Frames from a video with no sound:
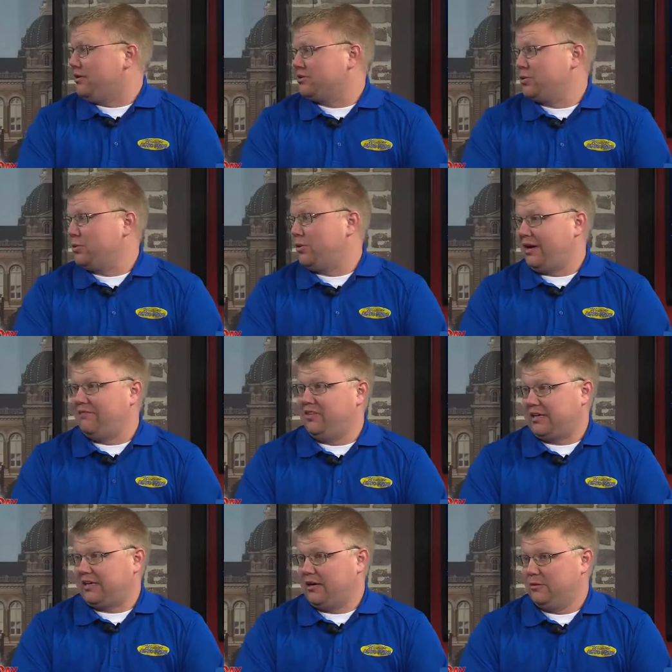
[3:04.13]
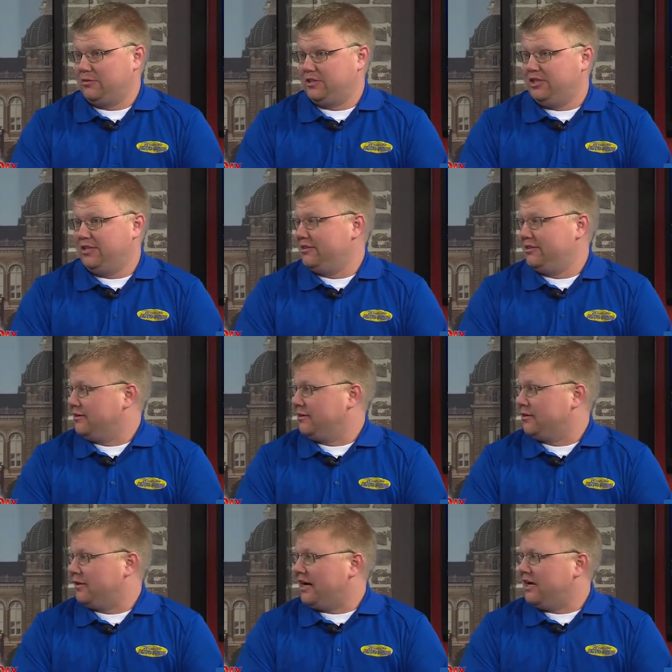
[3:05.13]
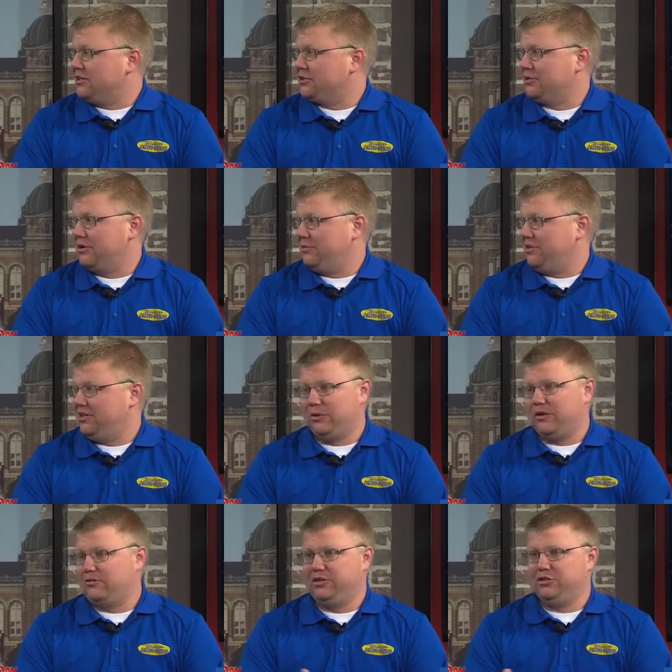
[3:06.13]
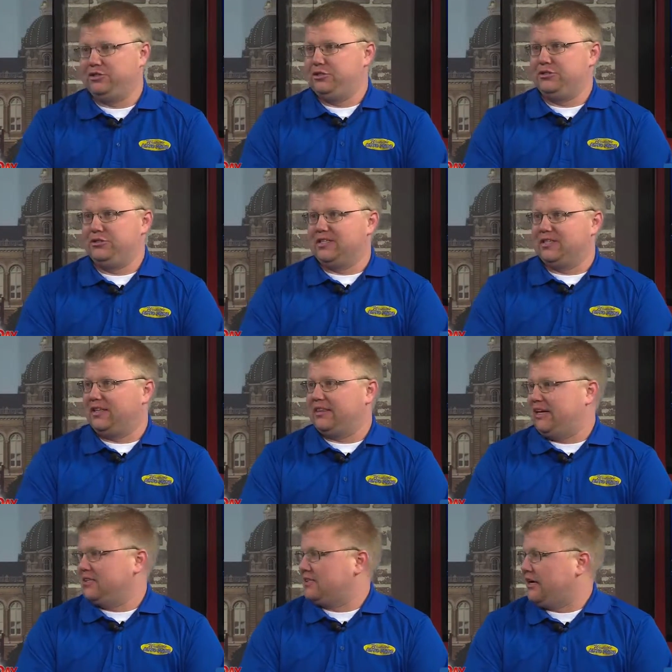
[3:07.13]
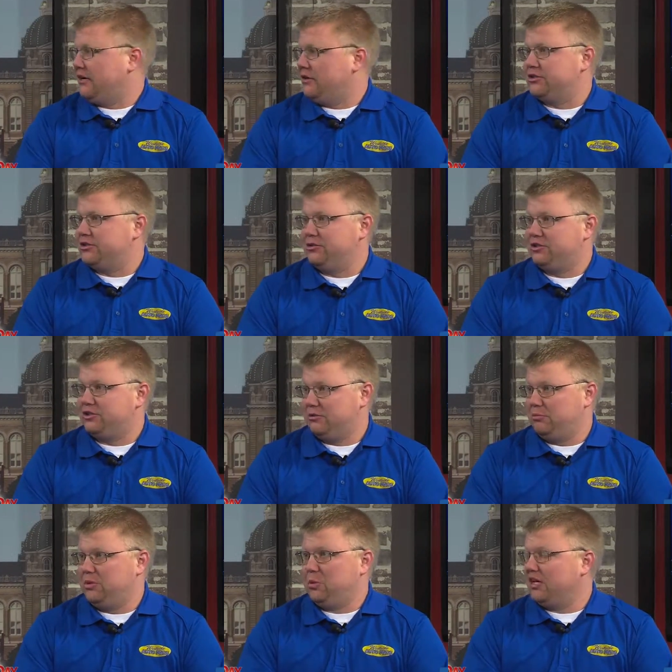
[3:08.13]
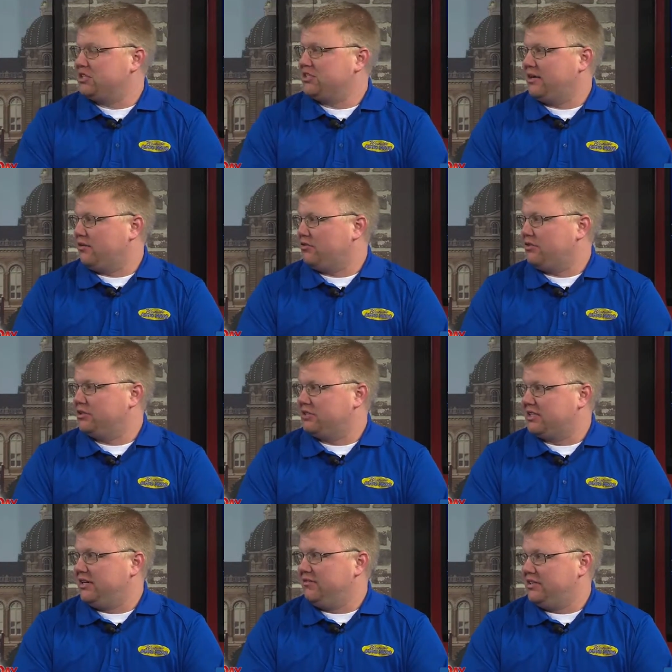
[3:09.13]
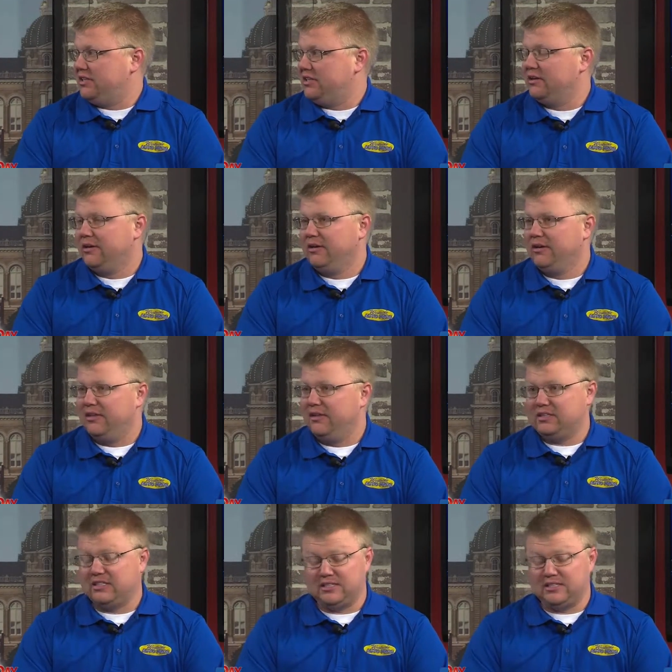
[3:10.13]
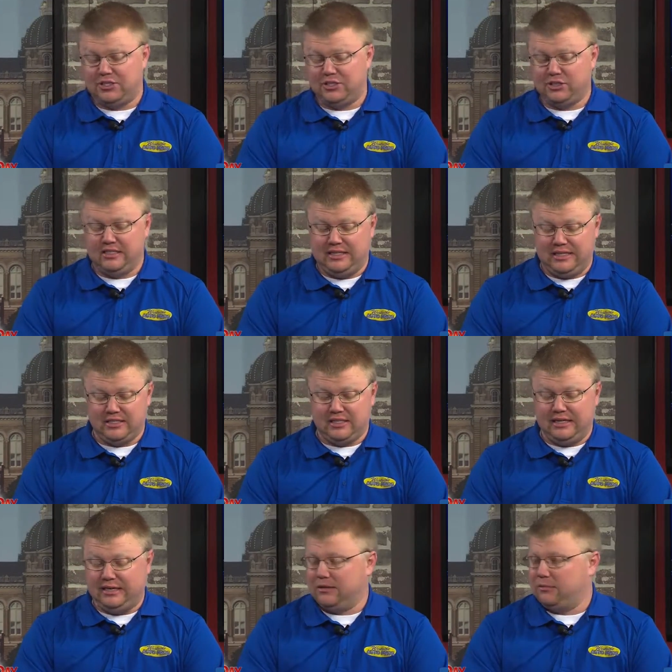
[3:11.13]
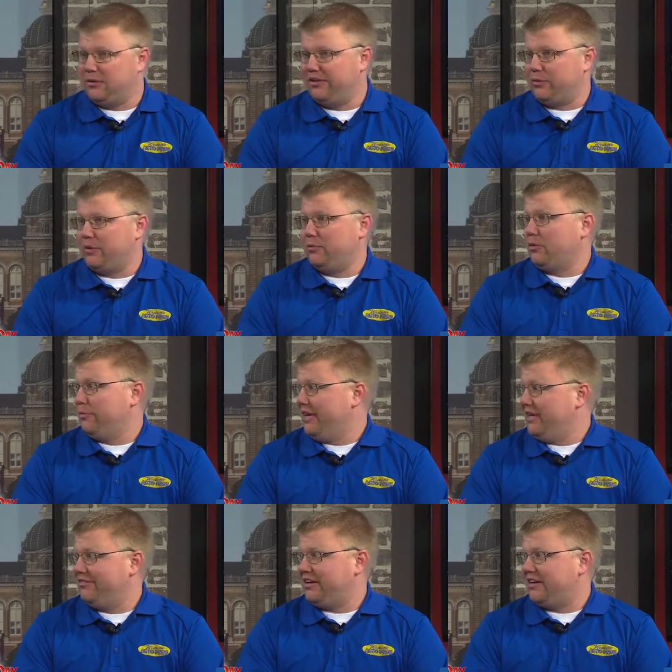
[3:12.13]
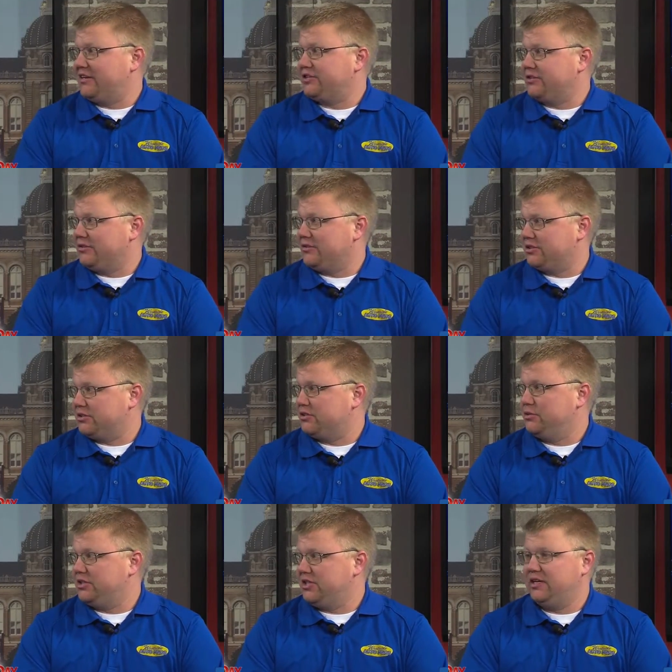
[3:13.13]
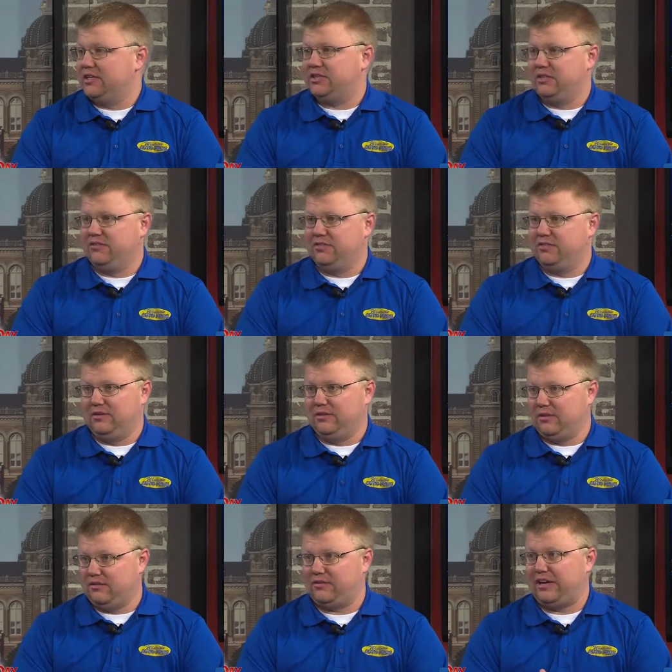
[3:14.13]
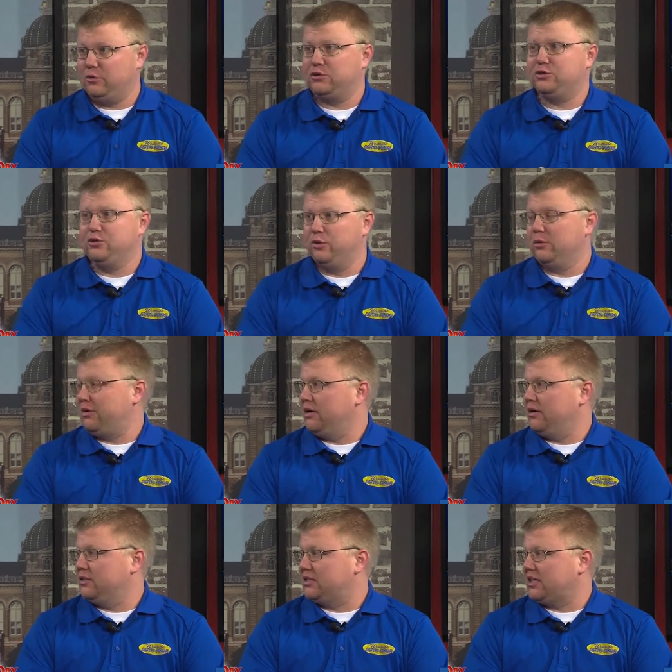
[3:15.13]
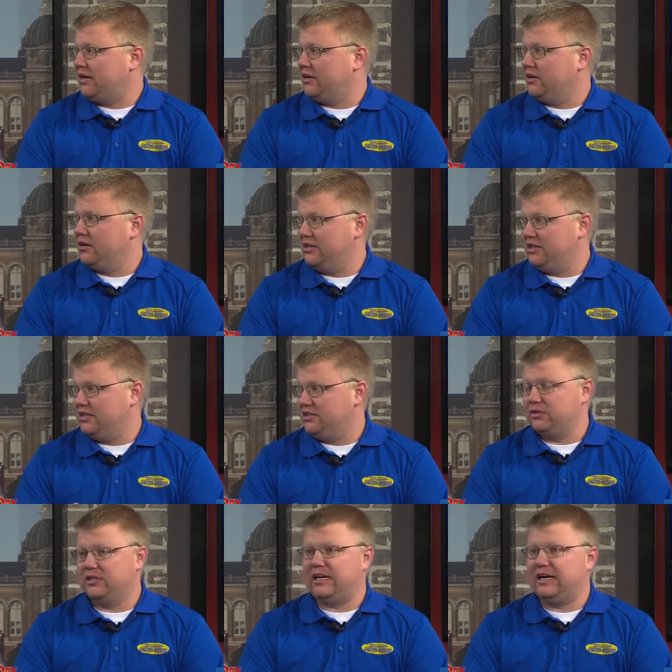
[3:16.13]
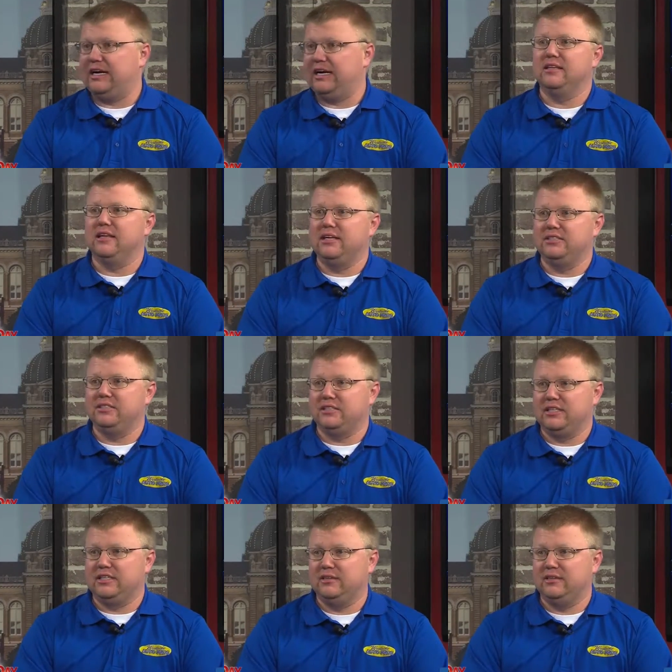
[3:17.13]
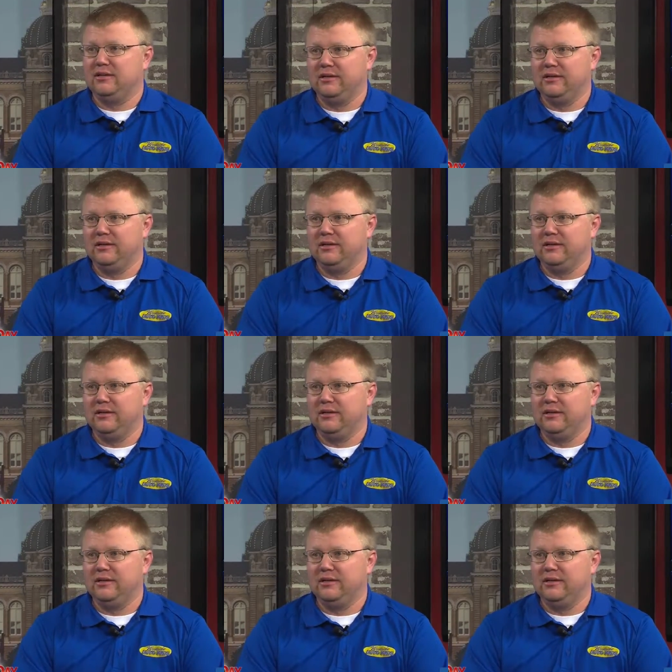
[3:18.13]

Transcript: also won't have the tire machine in their garage. So, whoever you choose to take that tire to should be watching out for your safety. This is actually designated by the Rubber Manufacturers Association of how to repair a tire, and these are the guidelines. And